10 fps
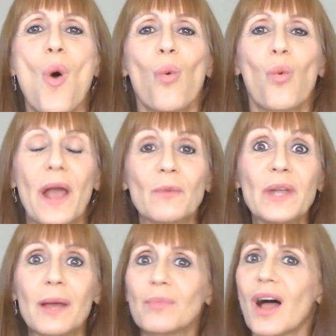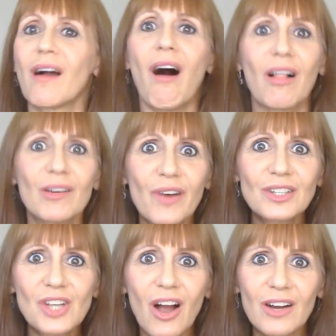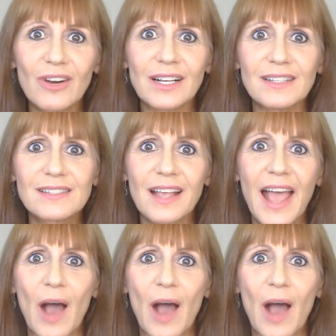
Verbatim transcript: When we unblock all of our chakras